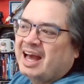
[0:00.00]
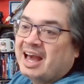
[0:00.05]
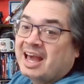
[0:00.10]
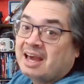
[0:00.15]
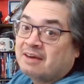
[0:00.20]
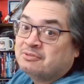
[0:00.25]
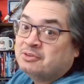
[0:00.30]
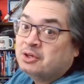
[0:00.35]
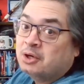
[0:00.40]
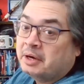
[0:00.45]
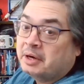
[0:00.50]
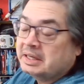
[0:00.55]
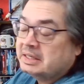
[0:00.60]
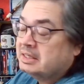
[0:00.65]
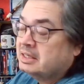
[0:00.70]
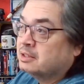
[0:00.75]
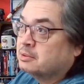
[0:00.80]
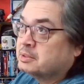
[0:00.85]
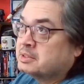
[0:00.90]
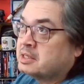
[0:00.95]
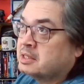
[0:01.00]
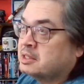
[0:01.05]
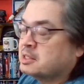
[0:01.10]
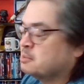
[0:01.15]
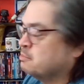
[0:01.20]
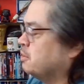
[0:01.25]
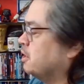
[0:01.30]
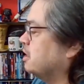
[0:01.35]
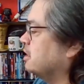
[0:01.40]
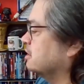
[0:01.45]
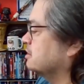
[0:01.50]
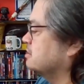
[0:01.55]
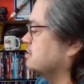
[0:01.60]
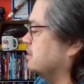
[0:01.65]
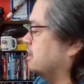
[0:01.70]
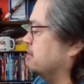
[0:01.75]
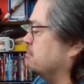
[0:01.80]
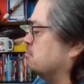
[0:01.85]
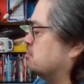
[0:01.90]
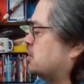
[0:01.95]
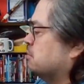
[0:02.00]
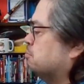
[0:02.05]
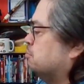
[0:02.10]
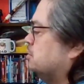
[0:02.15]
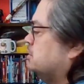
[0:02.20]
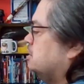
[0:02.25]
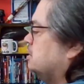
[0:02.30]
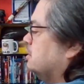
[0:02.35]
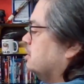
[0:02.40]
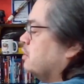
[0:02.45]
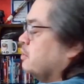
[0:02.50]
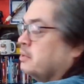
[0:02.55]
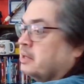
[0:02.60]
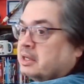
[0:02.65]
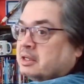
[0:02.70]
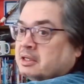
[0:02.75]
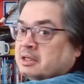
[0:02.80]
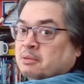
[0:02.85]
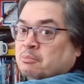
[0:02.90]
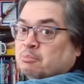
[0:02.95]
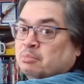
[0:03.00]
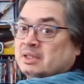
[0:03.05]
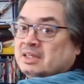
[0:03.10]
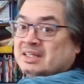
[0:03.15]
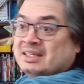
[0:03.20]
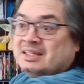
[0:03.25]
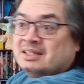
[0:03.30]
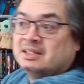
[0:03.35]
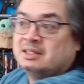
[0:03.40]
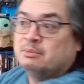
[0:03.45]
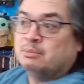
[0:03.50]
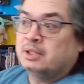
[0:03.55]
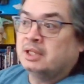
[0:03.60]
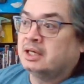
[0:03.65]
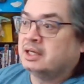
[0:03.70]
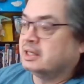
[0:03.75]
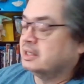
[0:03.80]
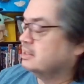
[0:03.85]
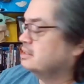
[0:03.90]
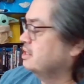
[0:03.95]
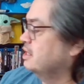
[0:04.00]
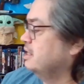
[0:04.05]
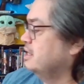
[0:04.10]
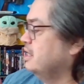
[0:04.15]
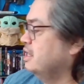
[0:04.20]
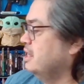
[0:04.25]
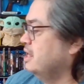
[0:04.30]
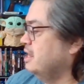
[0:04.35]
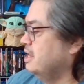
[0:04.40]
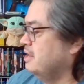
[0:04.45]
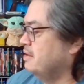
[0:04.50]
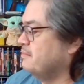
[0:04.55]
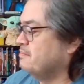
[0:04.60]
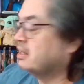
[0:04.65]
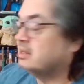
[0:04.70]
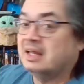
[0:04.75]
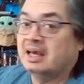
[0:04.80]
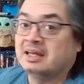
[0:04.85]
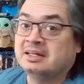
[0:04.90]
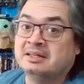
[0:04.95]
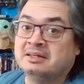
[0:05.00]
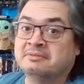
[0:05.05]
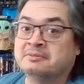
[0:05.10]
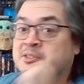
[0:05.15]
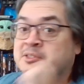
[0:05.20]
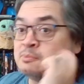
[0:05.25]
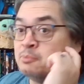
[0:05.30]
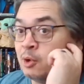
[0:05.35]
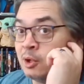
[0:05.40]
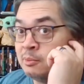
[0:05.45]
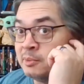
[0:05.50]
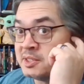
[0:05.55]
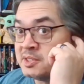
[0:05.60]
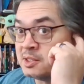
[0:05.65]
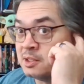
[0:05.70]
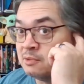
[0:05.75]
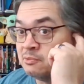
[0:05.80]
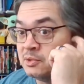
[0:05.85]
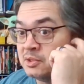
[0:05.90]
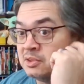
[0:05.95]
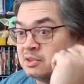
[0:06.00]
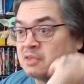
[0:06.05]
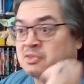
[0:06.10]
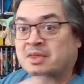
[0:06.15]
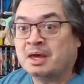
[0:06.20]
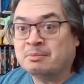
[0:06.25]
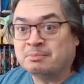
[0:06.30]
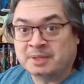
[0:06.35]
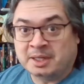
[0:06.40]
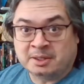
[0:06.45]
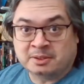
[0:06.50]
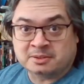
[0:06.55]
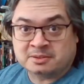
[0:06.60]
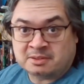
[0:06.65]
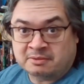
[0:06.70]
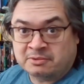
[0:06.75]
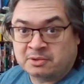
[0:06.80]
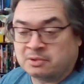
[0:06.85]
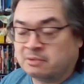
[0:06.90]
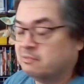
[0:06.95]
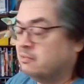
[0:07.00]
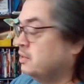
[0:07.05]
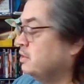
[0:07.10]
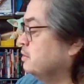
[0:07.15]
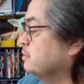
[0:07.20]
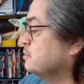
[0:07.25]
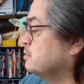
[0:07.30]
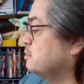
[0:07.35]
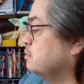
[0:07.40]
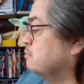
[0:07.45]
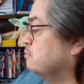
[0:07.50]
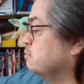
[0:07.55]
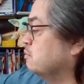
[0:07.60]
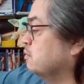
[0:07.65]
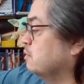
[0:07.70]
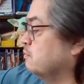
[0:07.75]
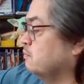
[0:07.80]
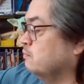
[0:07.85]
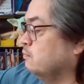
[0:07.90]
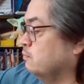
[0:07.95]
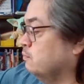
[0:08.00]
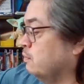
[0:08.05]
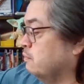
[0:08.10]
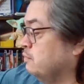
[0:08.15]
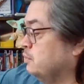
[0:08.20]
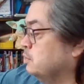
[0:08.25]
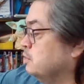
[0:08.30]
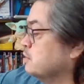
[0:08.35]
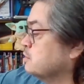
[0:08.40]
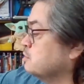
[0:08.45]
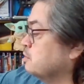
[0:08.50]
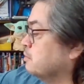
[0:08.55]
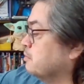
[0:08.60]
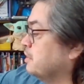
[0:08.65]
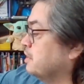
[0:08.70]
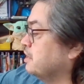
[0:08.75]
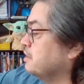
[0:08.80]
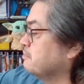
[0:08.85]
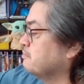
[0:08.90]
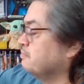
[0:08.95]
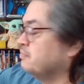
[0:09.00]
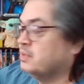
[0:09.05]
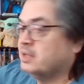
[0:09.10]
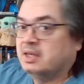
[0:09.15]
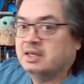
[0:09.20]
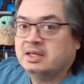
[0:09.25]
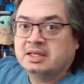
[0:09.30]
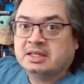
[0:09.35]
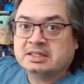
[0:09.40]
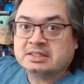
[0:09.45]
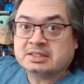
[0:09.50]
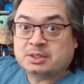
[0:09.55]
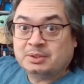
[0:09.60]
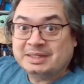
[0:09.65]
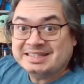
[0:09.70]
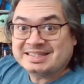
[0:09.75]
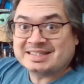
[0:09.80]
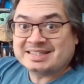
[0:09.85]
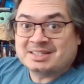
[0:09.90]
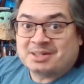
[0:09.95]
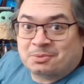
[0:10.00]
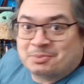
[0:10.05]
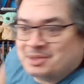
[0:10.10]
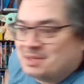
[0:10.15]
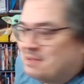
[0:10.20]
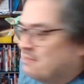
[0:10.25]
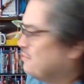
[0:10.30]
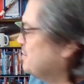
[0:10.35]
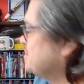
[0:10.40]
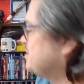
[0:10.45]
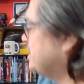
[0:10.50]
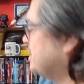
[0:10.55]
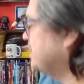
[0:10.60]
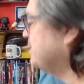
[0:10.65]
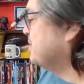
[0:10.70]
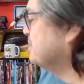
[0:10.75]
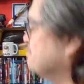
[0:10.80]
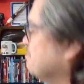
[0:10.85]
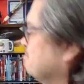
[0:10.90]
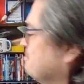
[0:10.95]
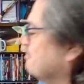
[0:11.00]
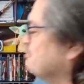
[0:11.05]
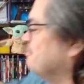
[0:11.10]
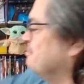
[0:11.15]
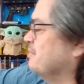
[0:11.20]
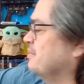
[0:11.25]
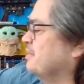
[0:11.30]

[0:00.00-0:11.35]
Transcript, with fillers: I have no idea what's in this box. I'm going in completely blind. I d I didn't even spoil myself with the thumbnails of other videos who've re reviewed this already. So let's start with the first item.